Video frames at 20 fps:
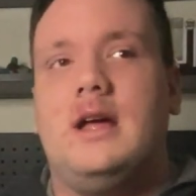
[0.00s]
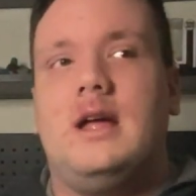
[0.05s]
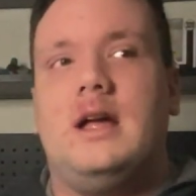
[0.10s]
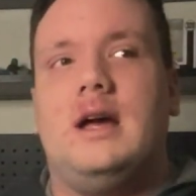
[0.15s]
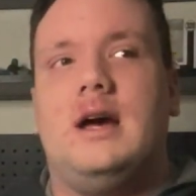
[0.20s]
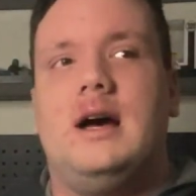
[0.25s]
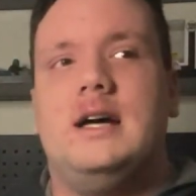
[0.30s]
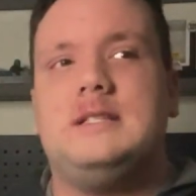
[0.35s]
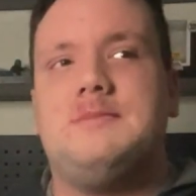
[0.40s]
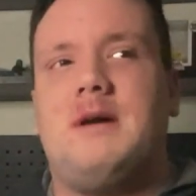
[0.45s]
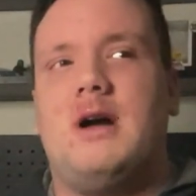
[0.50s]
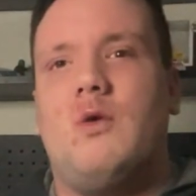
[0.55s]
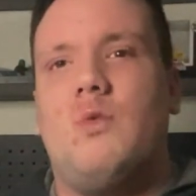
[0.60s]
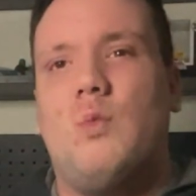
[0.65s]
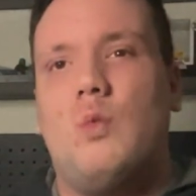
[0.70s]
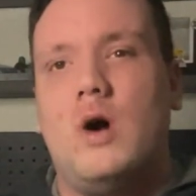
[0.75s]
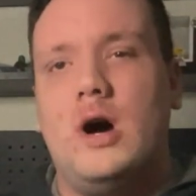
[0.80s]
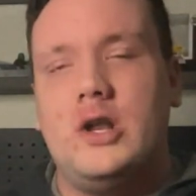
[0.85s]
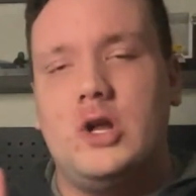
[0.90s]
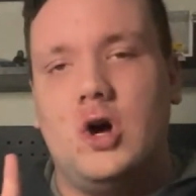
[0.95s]
And my
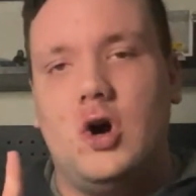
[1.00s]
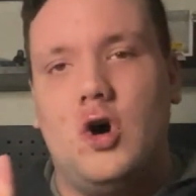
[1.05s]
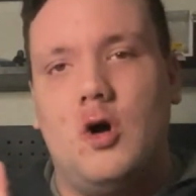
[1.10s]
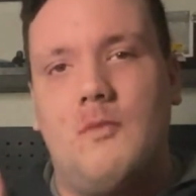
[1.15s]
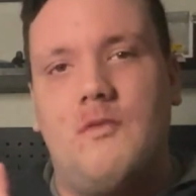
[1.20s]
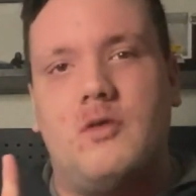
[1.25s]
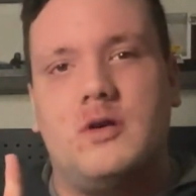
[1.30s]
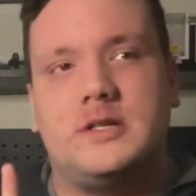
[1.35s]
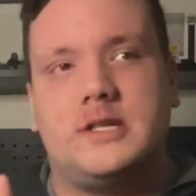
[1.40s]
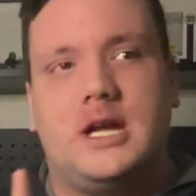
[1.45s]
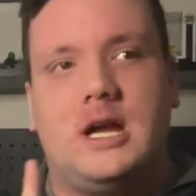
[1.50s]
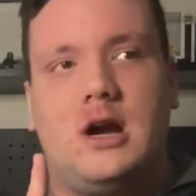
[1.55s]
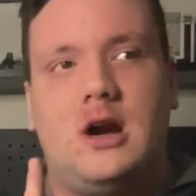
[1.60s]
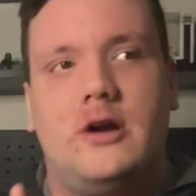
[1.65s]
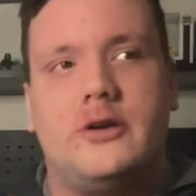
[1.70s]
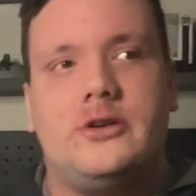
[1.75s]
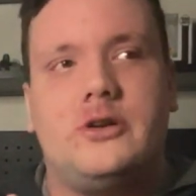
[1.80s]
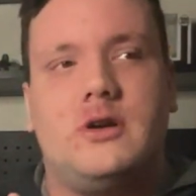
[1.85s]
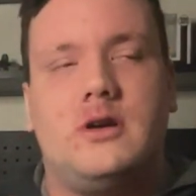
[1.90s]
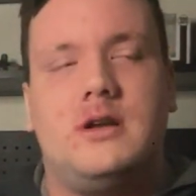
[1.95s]
one hope for his
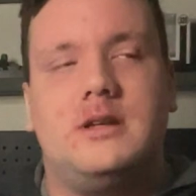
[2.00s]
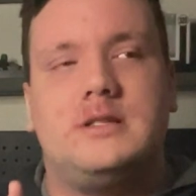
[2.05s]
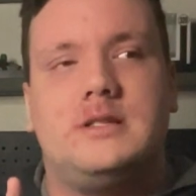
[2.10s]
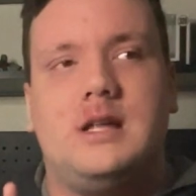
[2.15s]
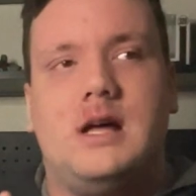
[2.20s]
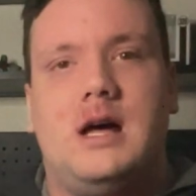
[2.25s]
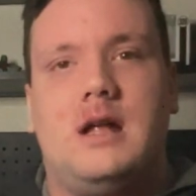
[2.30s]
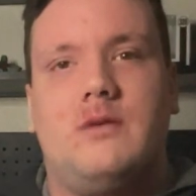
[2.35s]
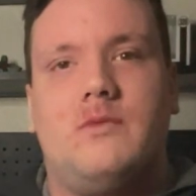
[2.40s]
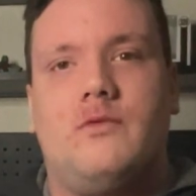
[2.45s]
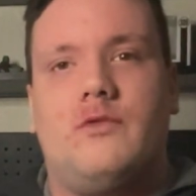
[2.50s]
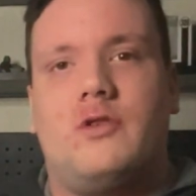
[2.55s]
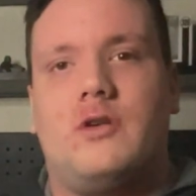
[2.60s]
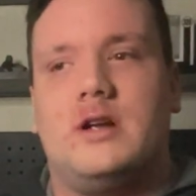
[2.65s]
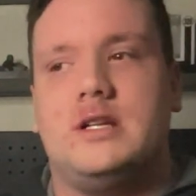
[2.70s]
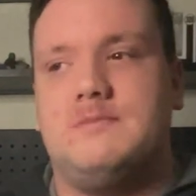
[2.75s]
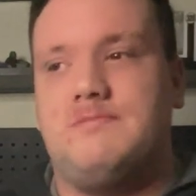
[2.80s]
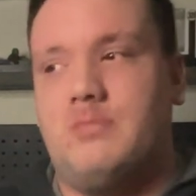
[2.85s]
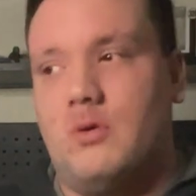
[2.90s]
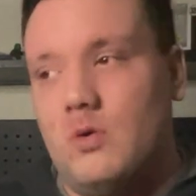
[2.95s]
character is that for
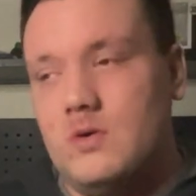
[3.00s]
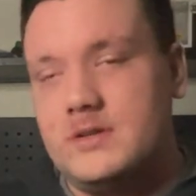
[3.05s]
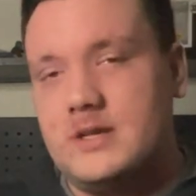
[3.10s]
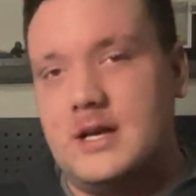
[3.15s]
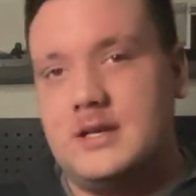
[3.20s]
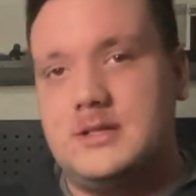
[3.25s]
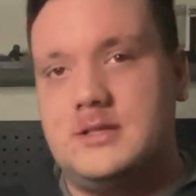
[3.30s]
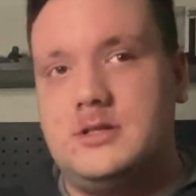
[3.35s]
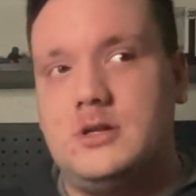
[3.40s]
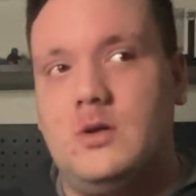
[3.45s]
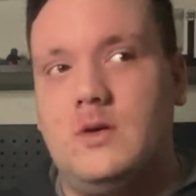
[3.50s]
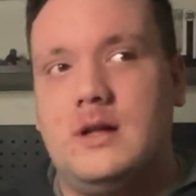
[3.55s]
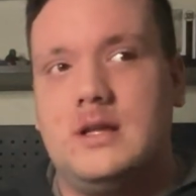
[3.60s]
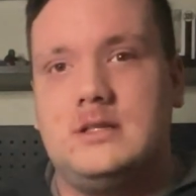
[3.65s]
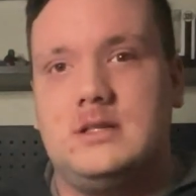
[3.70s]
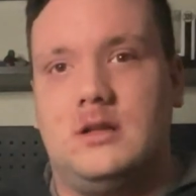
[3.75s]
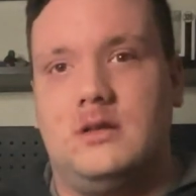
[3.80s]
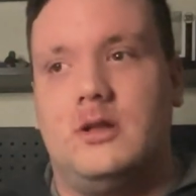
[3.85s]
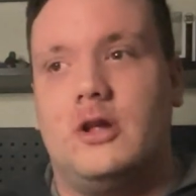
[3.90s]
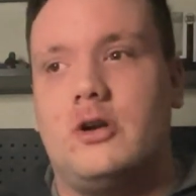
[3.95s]
his Bullseye suit,
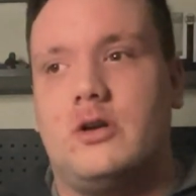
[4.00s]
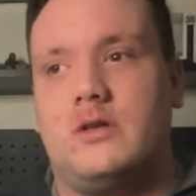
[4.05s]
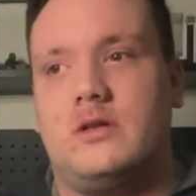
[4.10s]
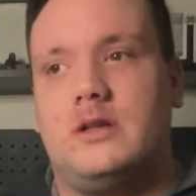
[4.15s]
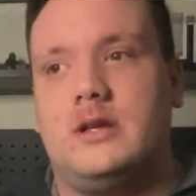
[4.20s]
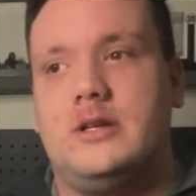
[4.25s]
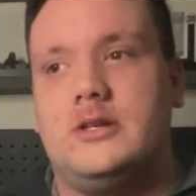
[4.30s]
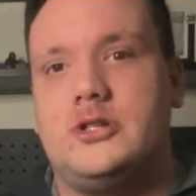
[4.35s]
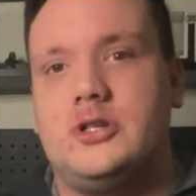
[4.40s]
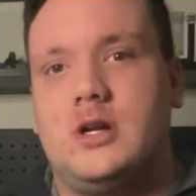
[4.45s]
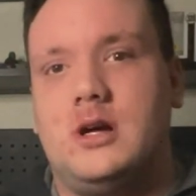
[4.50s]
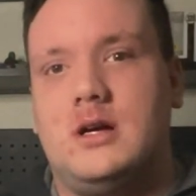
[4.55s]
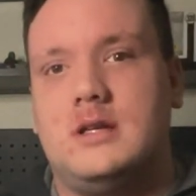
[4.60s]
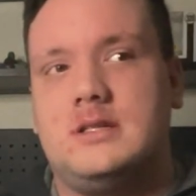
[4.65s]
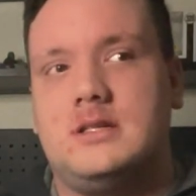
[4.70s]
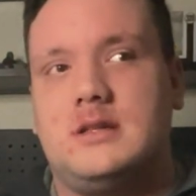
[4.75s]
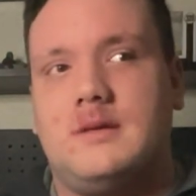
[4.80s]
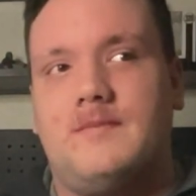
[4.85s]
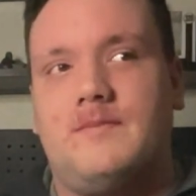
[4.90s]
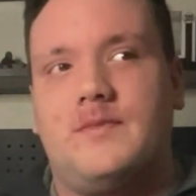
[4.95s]
it's literally
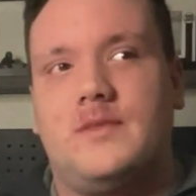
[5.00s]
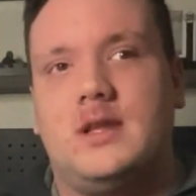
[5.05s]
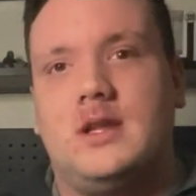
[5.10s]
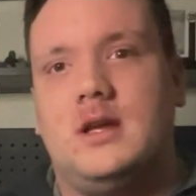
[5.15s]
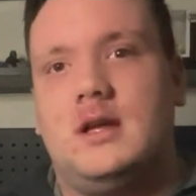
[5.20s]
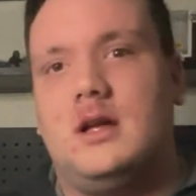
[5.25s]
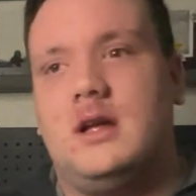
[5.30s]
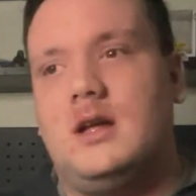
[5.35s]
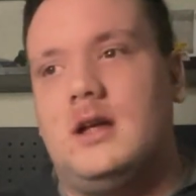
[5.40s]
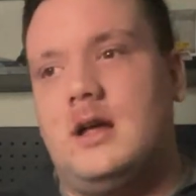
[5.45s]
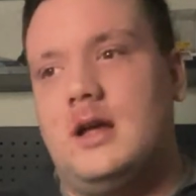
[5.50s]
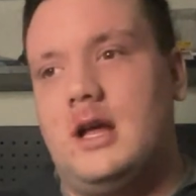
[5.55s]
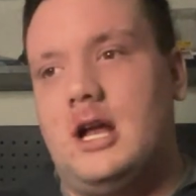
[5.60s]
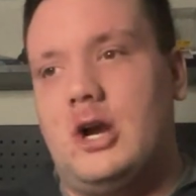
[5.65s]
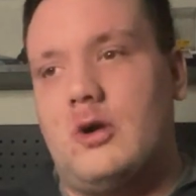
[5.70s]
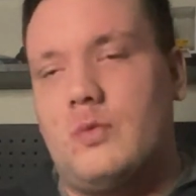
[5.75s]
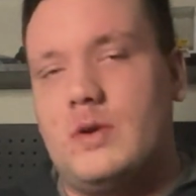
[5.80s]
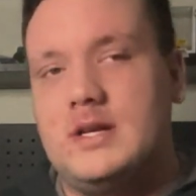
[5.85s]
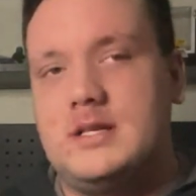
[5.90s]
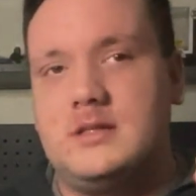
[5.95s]
just a
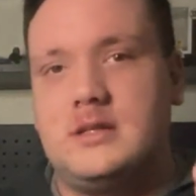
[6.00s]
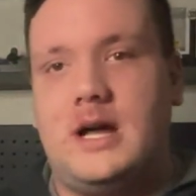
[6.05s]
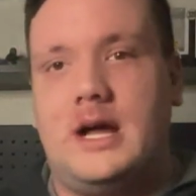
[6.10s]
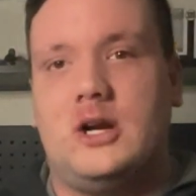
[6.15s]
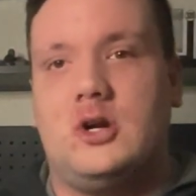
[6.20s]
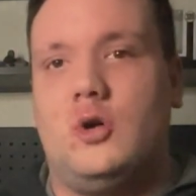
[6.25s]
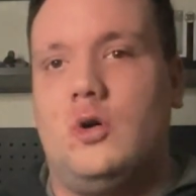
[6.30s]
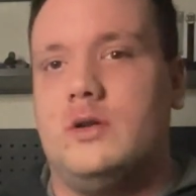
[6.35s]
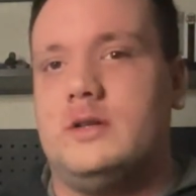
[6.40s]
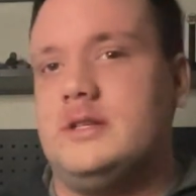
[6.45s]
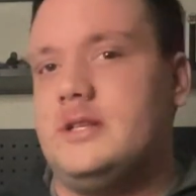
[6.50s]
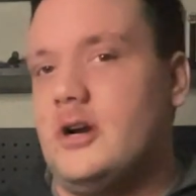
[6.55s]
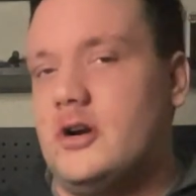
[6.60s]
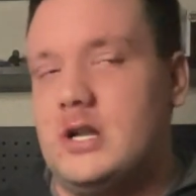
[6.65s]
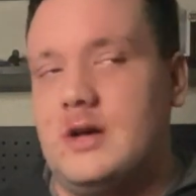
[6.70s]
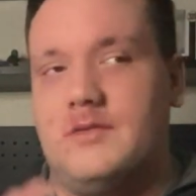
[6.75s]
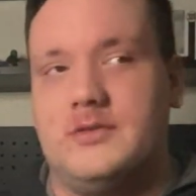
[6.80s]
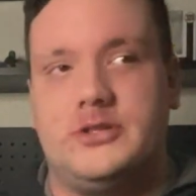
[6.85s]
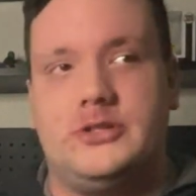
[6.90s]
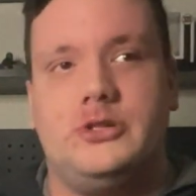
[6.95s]
recycled
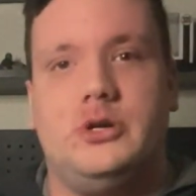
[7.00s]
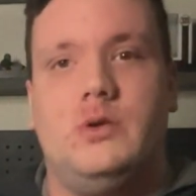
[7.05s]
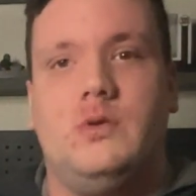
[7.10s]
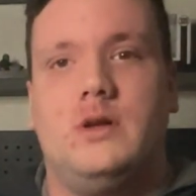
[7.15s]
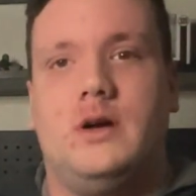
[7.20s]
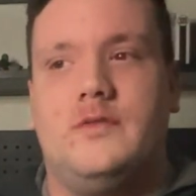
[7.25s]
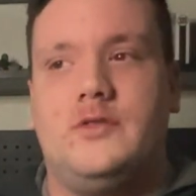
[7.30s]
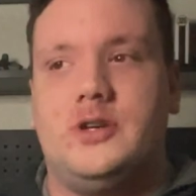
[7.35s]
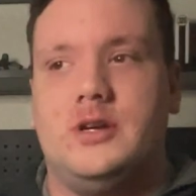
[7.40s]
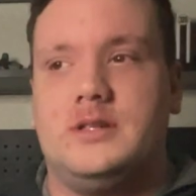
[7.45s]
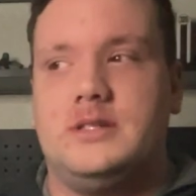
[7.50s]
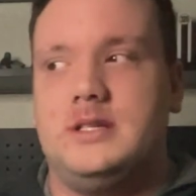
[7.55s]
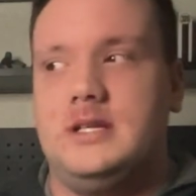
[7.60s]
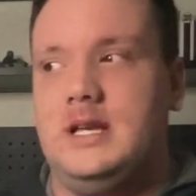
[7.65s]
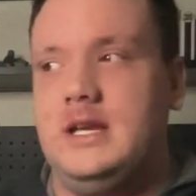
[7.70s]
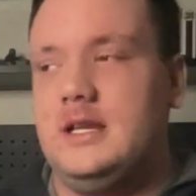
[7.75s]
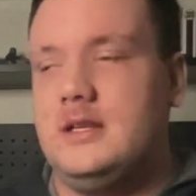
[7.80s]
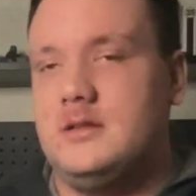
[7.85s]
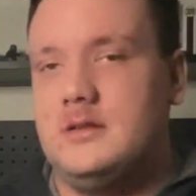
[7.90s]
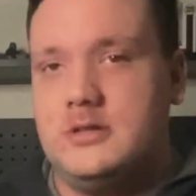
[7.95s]
Daredevil suit of just
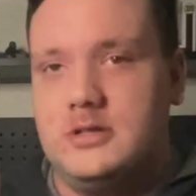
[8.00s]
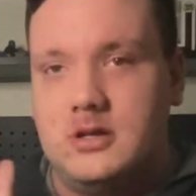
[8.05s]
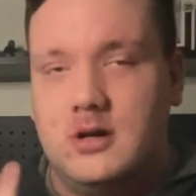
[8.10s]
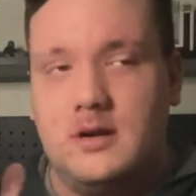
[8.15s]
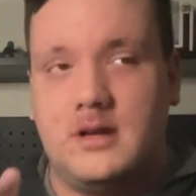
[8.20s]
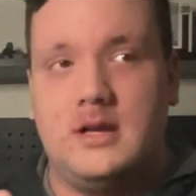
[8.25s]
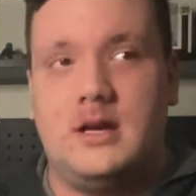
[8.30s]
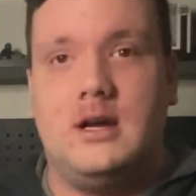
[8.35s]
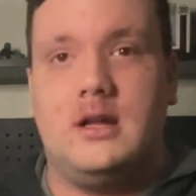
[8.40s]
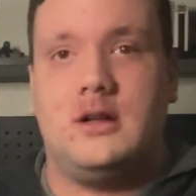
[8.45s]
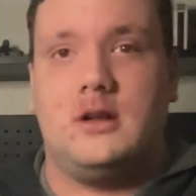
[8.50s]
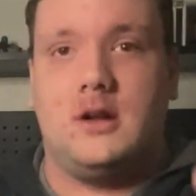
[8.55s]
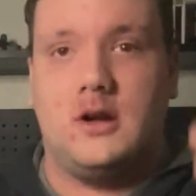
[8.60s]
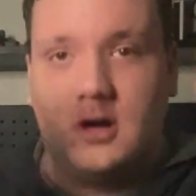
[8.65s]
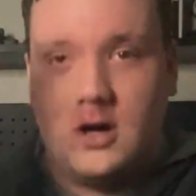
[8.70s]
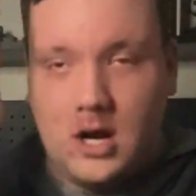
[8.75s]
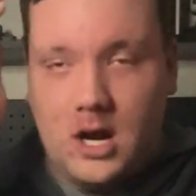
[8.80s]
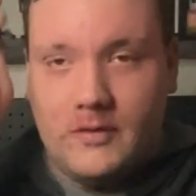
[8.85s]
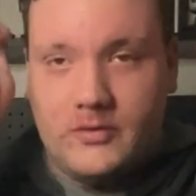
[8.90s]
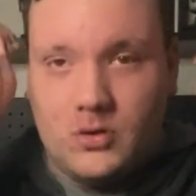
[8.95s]
he took it,
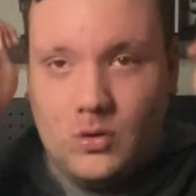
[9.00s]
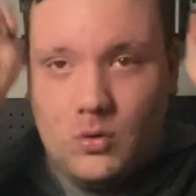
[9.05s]
cut off the